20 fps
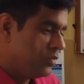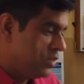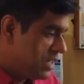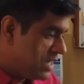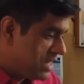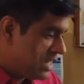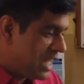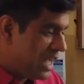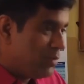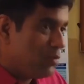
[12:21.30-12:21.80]
of
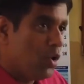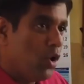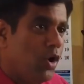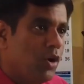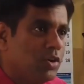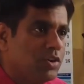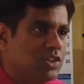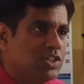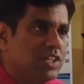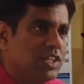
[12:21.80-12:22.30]
the same
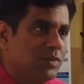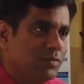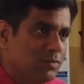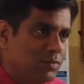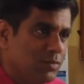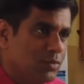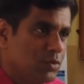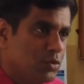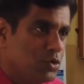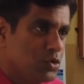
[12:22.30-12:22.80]
hawk gene.
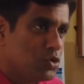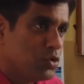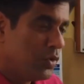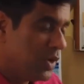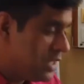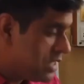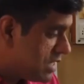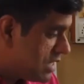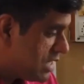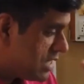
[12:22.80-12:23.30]

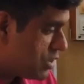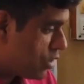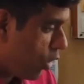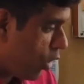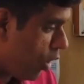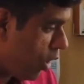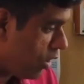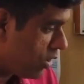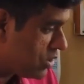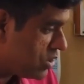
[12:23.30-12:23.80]
So once this
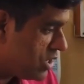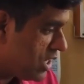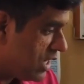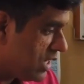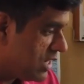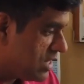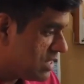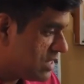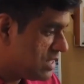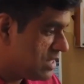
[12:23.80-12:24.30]
hawk
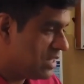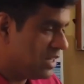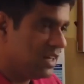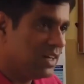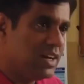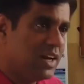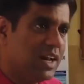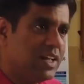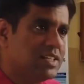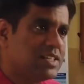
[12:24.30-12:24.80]
gene is
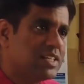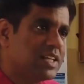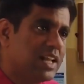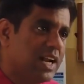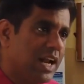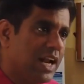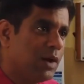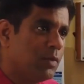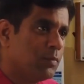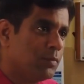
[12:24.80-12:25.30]

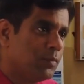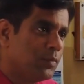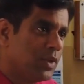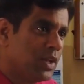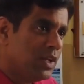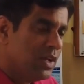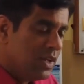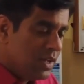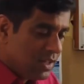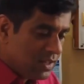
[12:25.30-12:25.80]
transcribed,
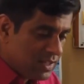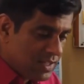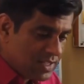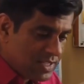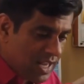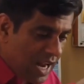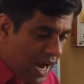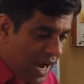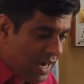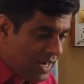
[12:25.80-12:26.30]

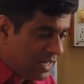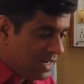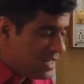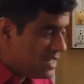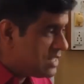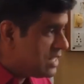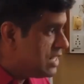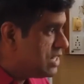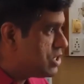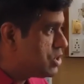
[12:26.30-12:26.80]
this
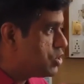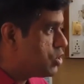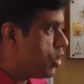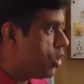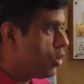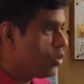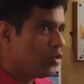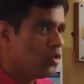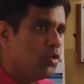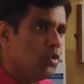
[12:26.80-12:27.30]
antisense
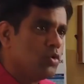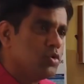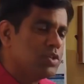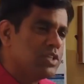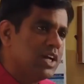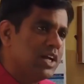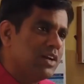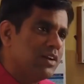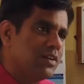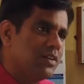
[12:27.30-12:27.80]
sock
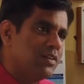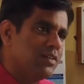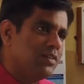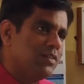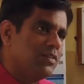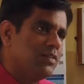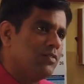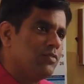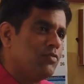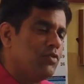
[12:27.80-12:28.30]
goes and
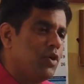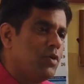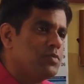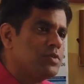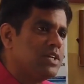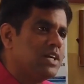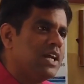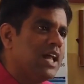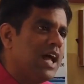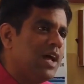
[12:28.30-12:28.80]

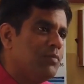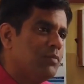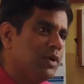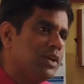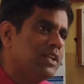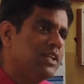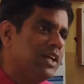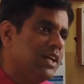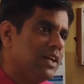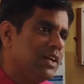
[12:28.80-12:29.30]
forms a
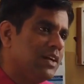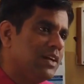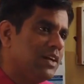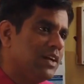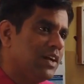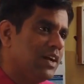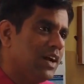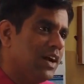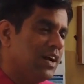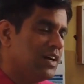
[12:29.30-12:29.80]
dimer there,
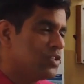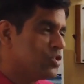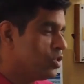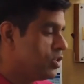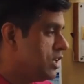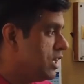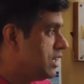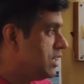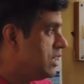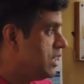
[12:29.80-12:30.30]
and
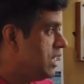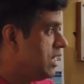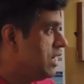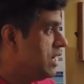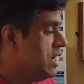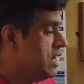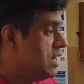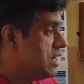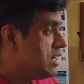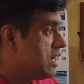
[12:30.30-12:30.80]
so that
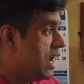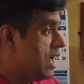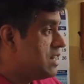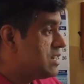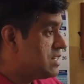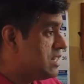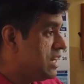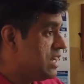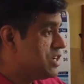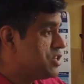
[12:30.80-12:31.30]
the
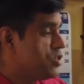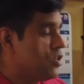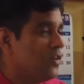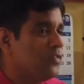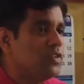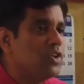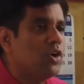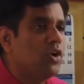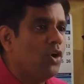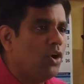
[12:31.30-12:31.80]
translation
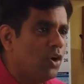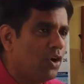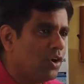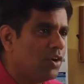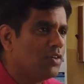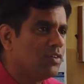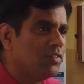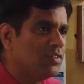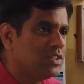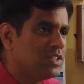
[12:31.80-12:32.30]
of the
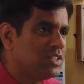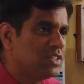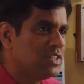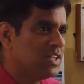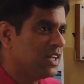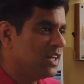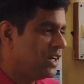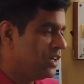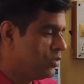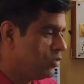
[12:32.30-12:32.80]
hawk, which is
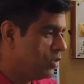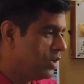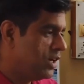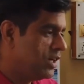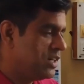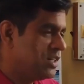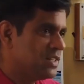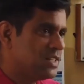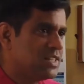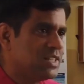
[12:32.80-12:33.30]
there,
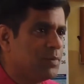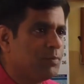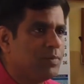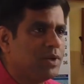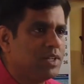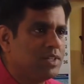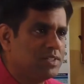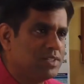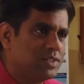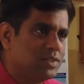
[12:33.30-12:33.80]
it is
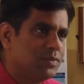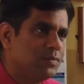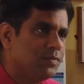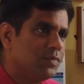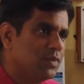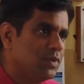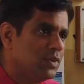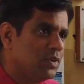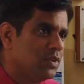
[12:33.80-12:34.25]
suppressed.